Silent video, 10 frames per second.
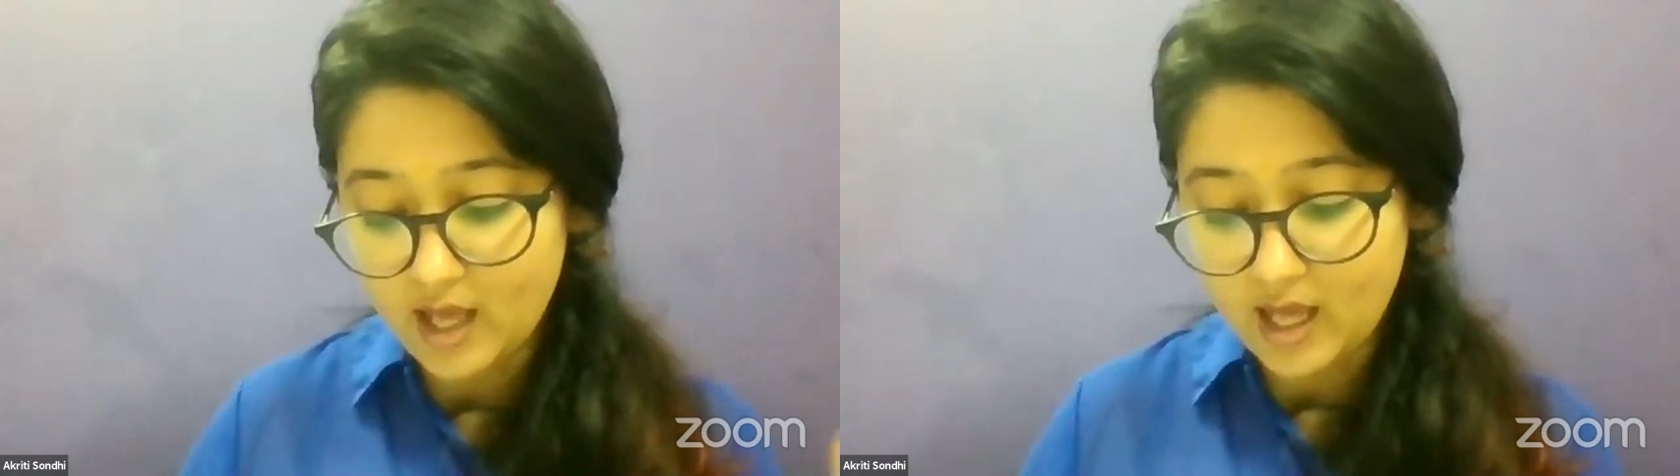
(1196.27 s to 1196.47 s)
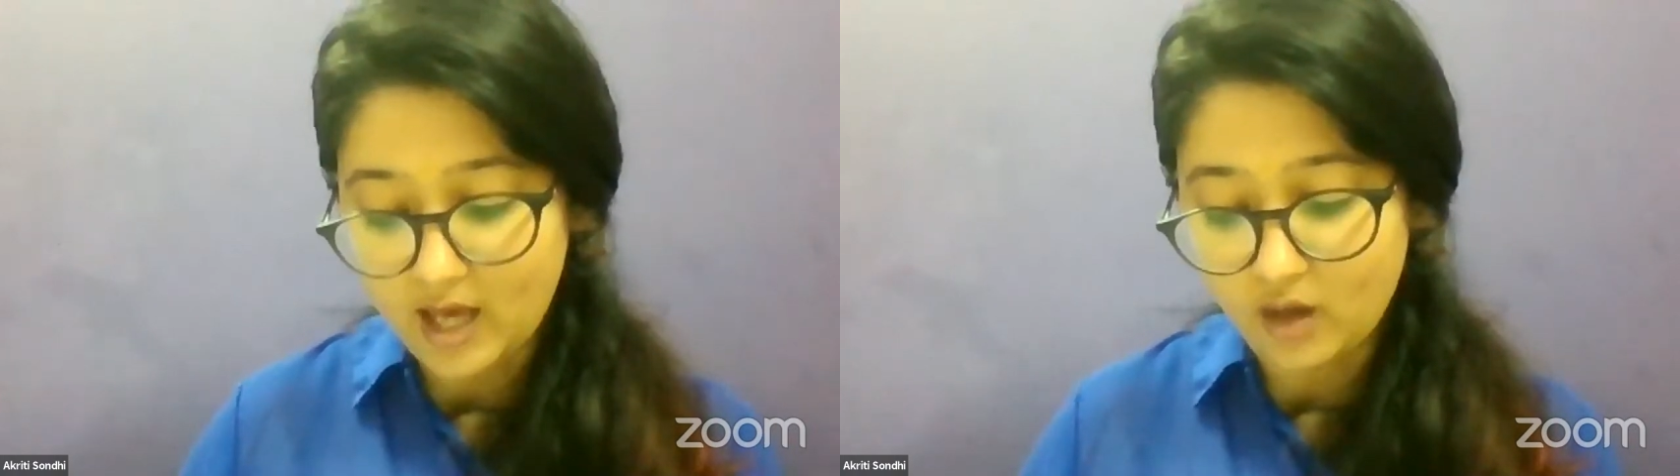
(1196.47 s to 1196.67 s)

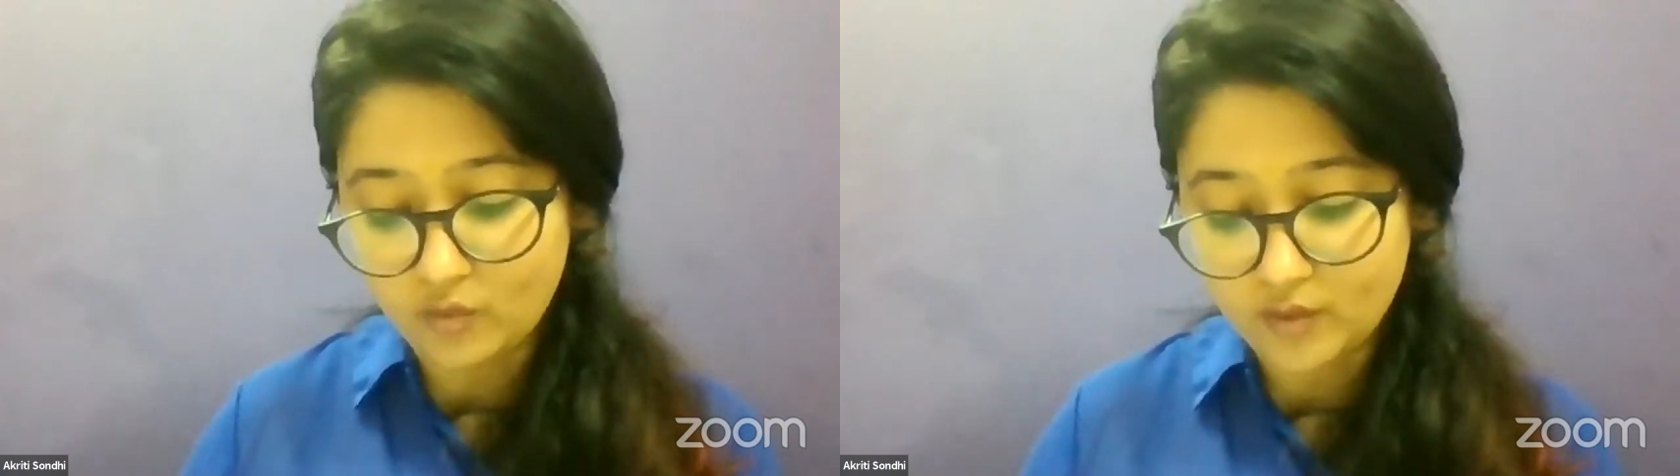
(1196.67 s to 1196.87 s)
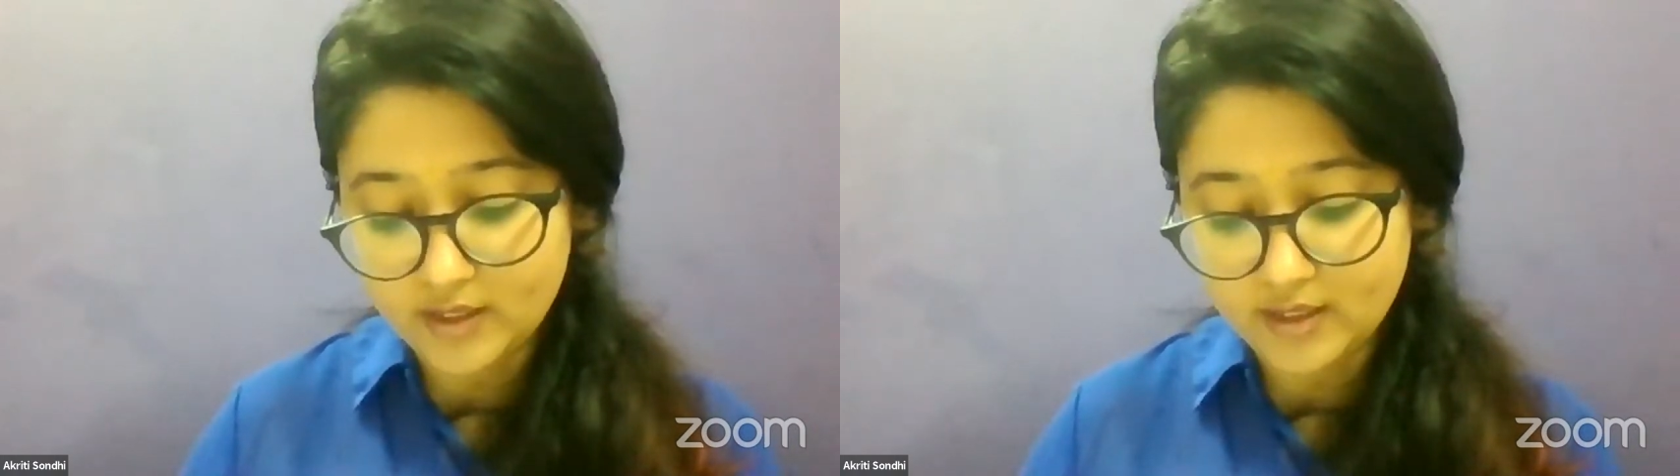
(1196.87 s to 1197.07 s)
how
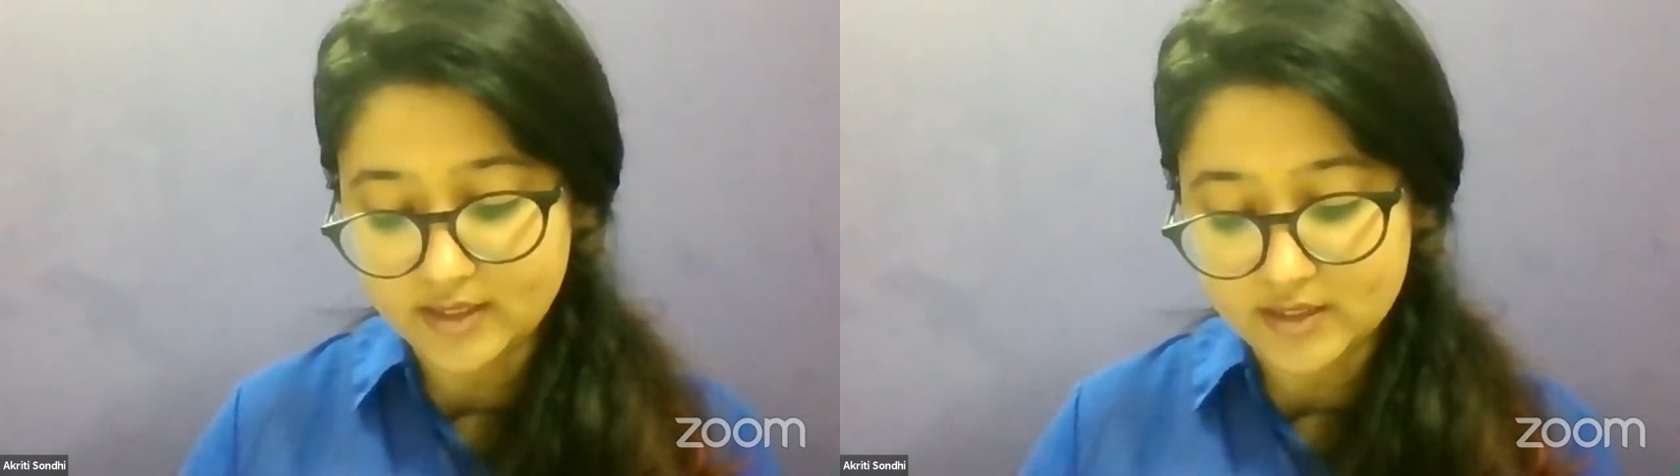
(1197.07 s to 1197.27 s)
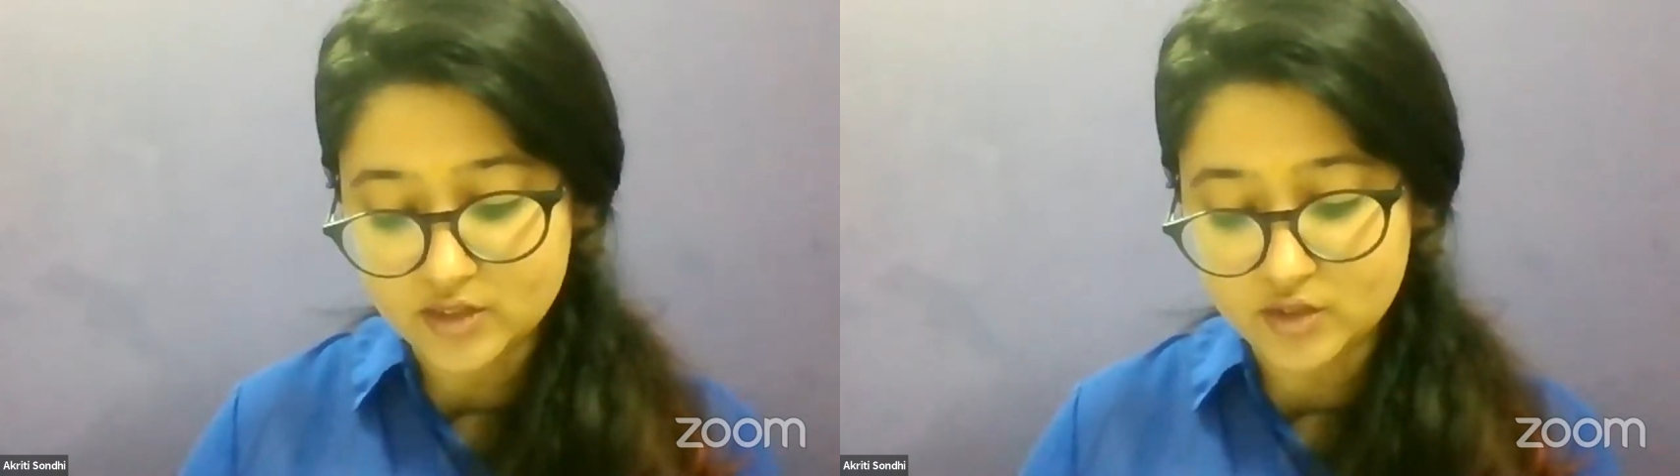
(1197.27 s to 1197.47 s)
he
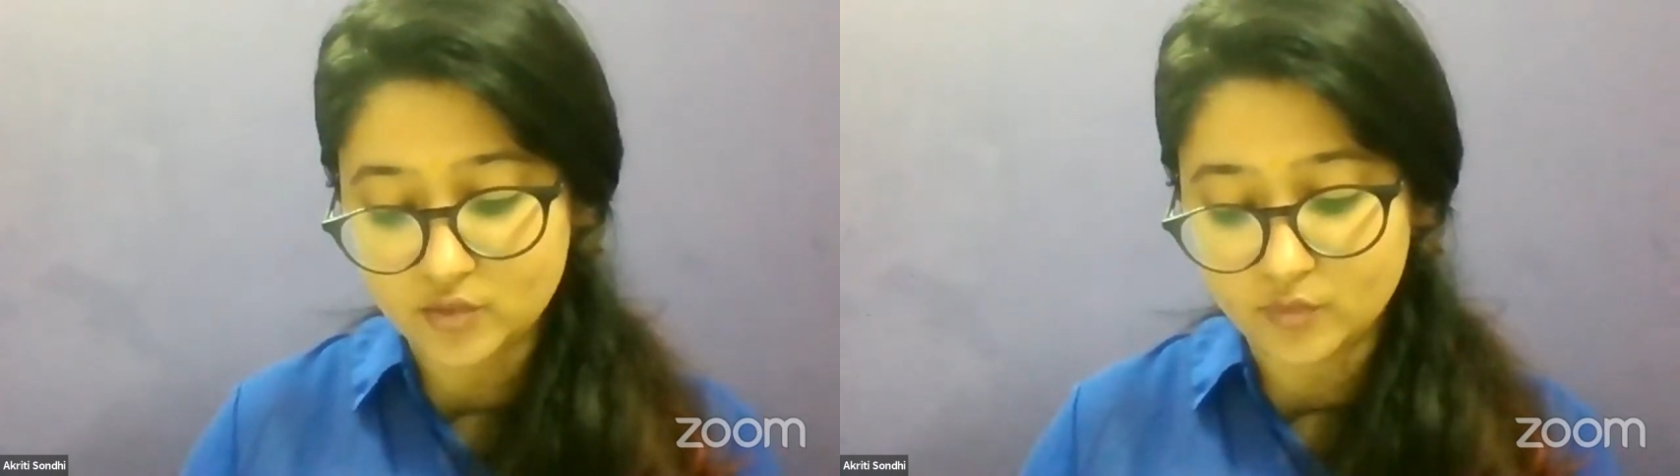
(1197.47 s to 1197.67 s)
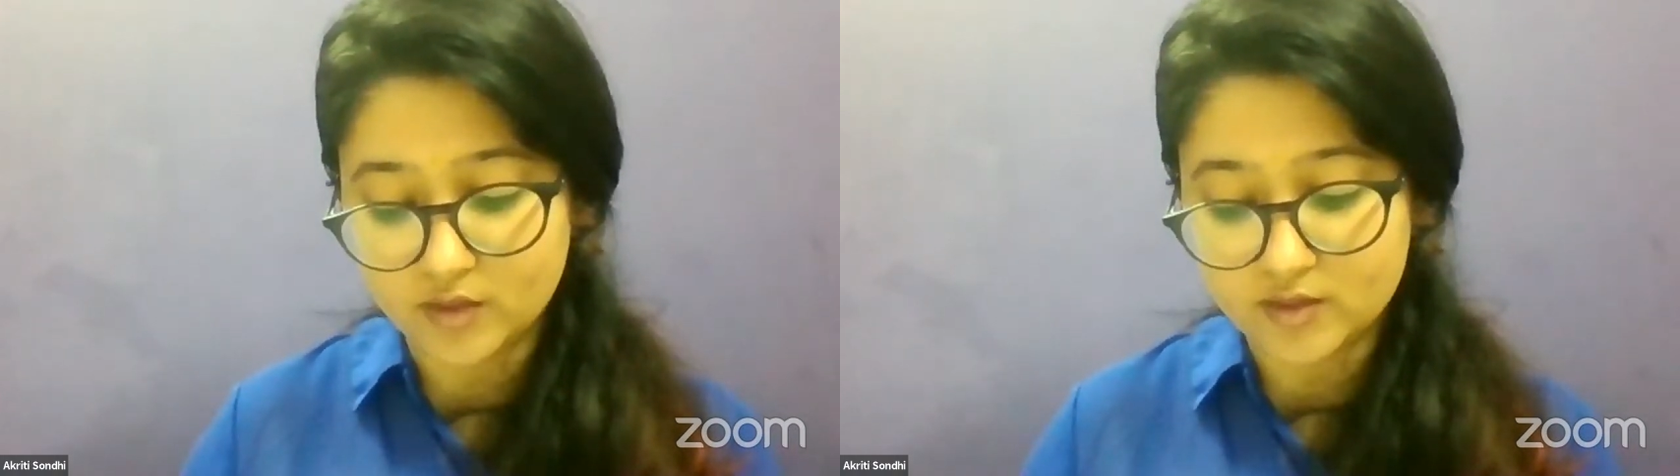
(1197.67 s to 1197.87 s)
is
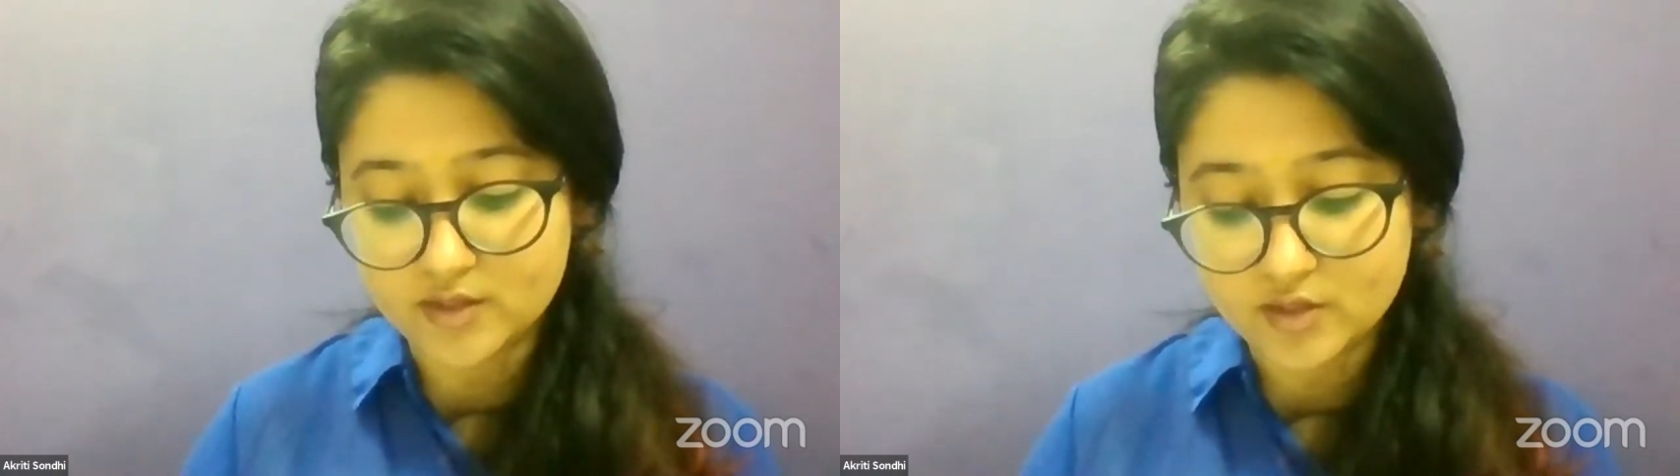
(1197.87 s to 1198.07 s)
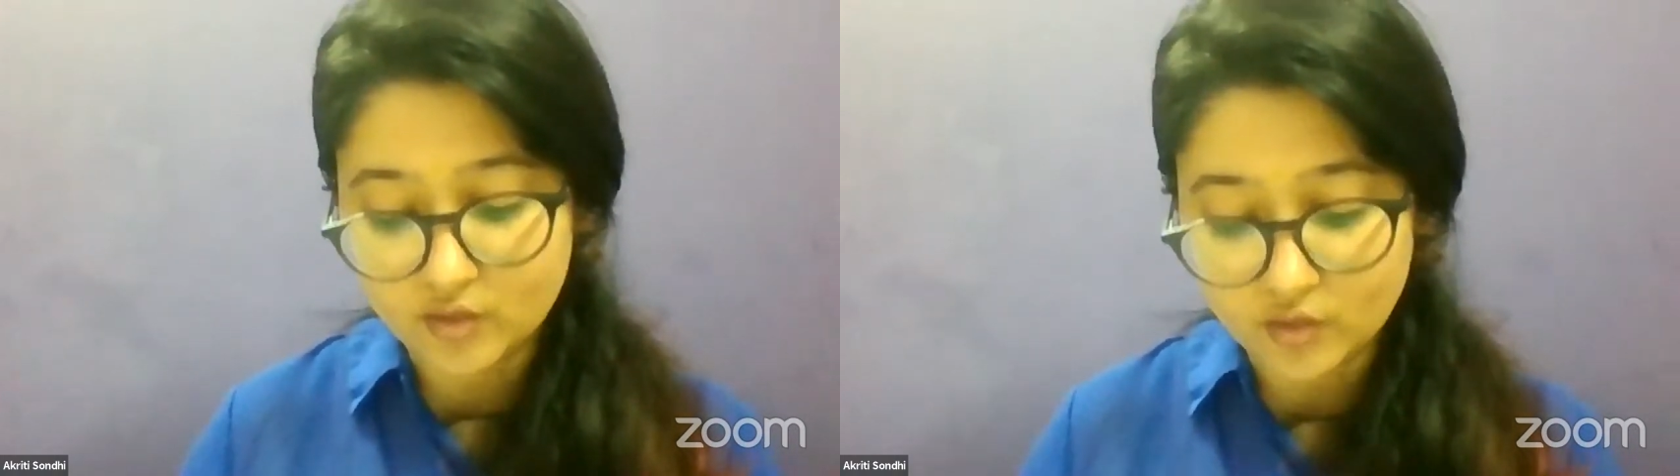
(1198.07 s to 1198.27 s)

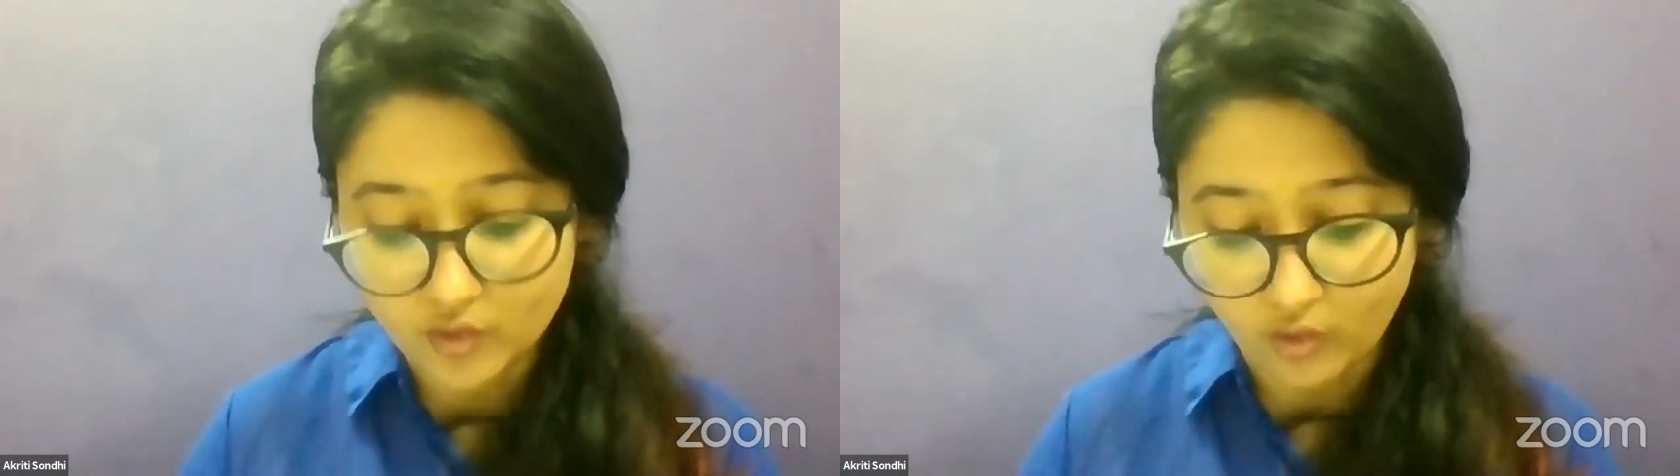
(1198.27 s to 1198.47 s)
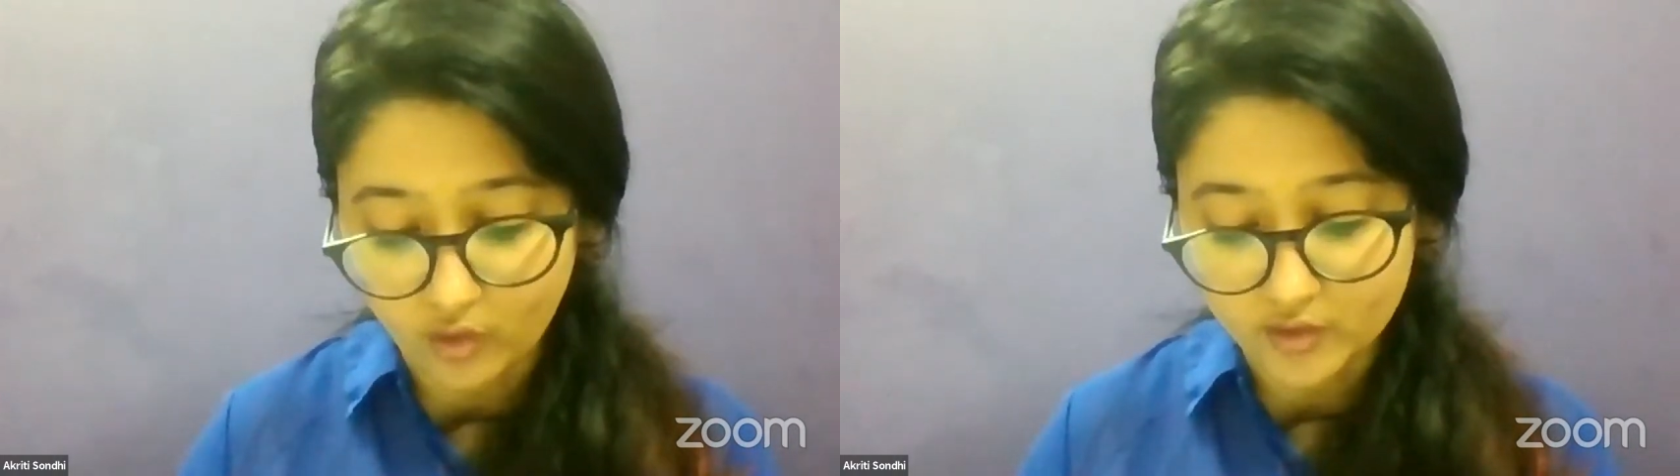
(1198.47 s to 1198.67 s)
towards
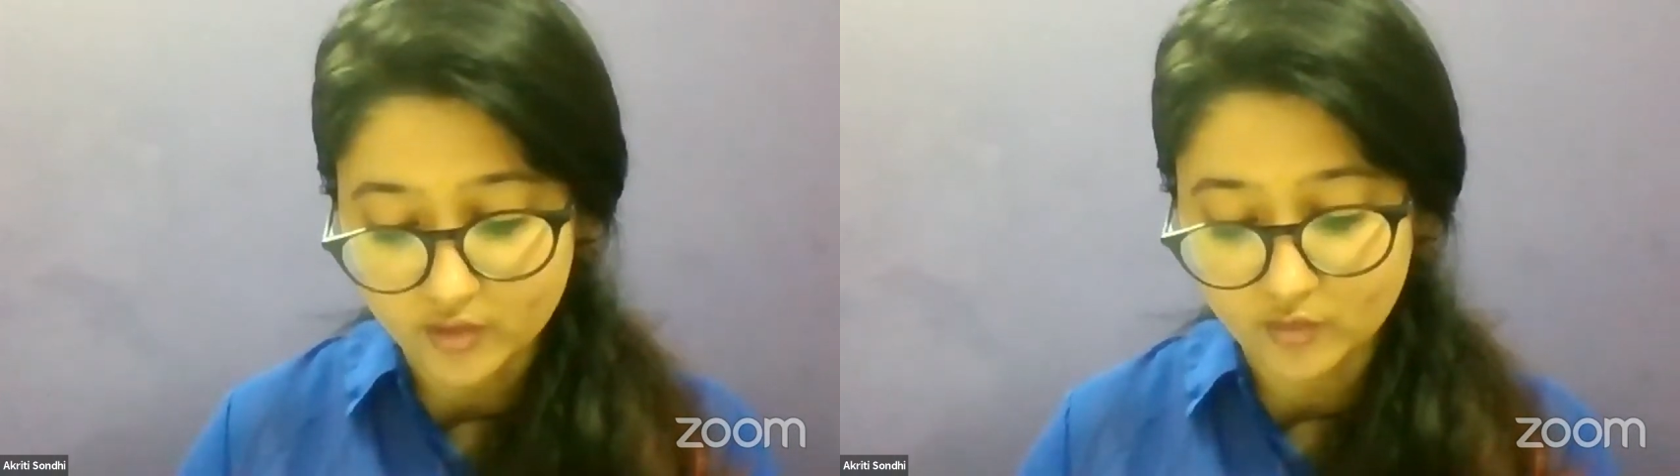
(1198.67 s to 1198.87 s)
God,